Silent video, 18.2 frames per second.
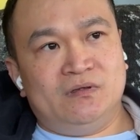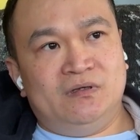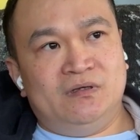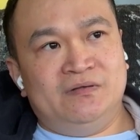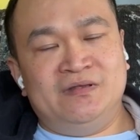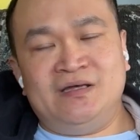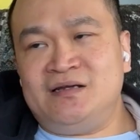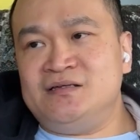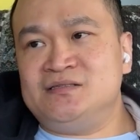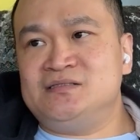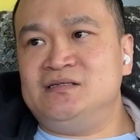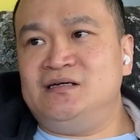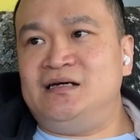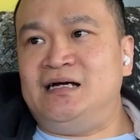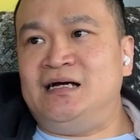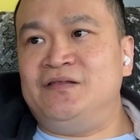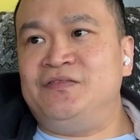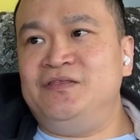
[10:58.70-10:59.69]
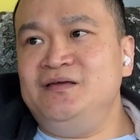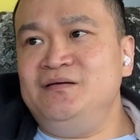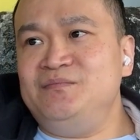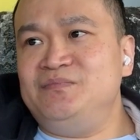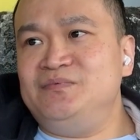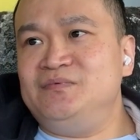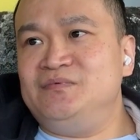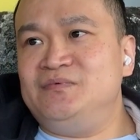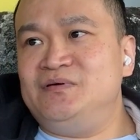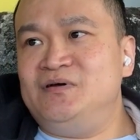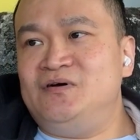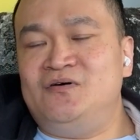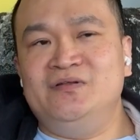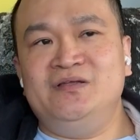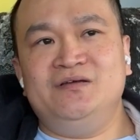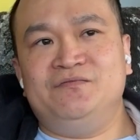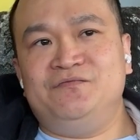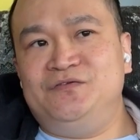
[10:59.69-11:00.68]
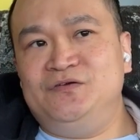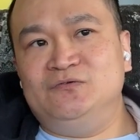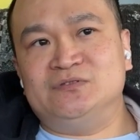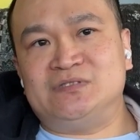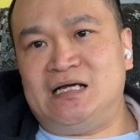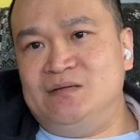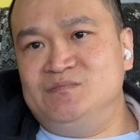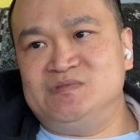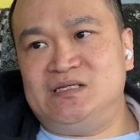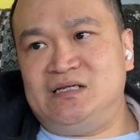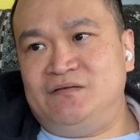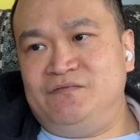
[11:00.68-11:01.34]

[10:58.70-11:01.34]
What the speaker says: That is, I think, only a few times that I